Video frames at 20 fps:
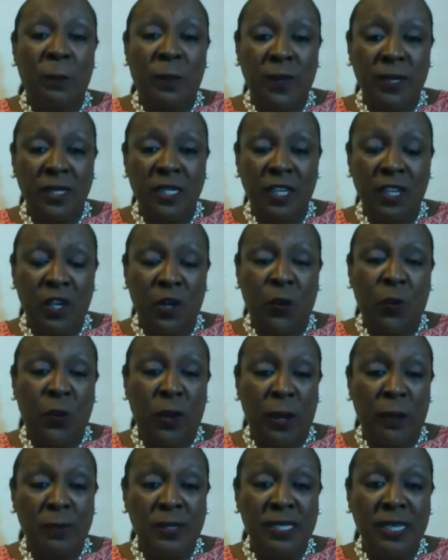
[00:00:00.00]
your
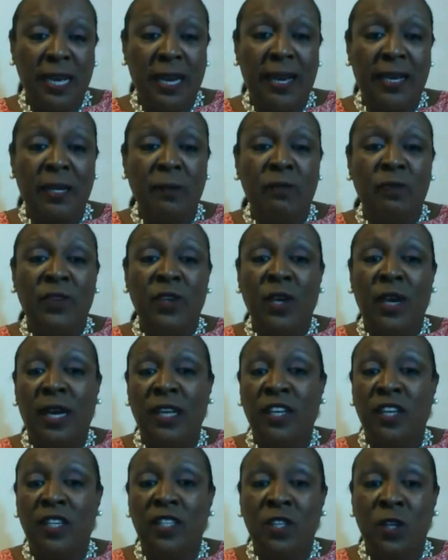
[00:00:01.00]
website and your
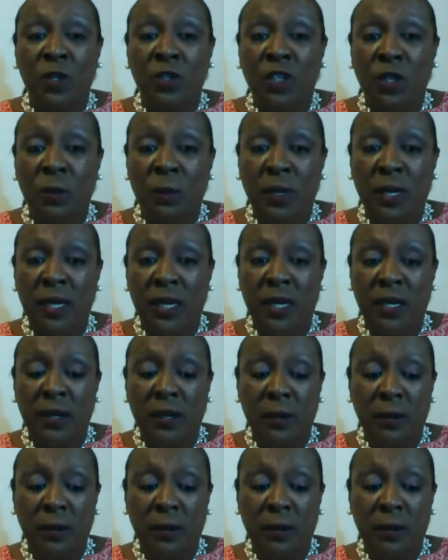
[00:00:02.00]
social media,